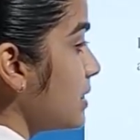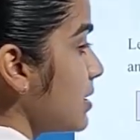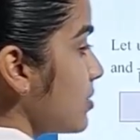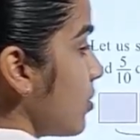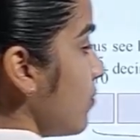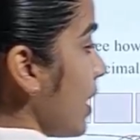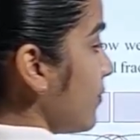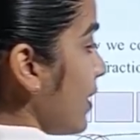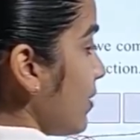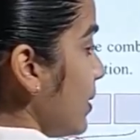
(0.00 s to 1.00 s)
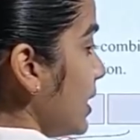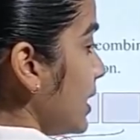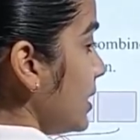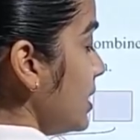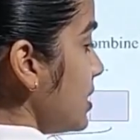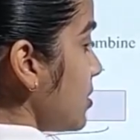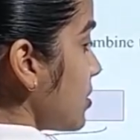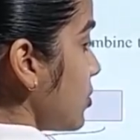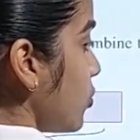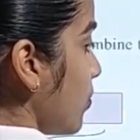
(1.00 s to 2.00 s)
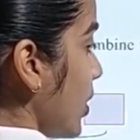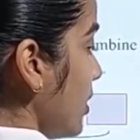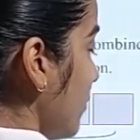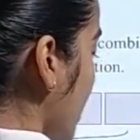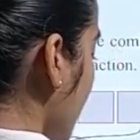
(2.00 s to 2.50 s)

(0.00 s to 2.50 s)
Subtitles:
is your 5. 5 by 10 is 0.5.